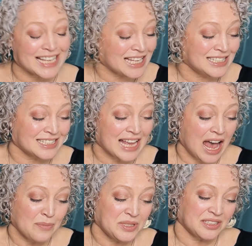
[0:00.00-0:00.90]
This is
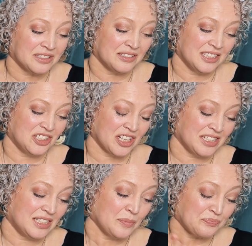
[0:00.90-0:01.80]
absolutely
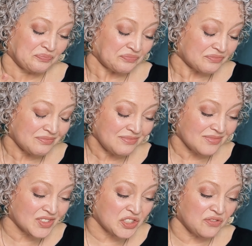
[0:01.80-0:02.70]
just
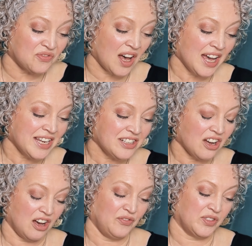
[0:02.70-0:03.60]
divine
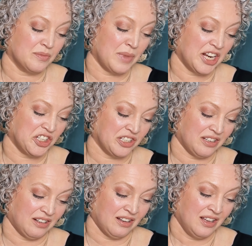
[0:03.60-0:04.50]

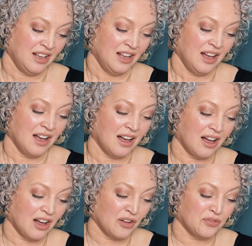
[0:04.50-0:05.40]
confirmation
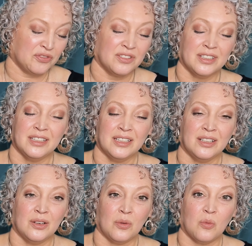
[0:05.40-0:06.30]
of
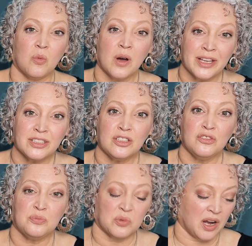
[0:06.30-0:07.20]
what
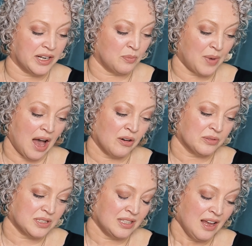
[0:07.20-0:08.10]
you've brought
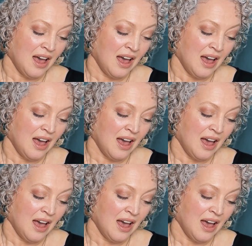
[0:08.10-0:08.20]
about.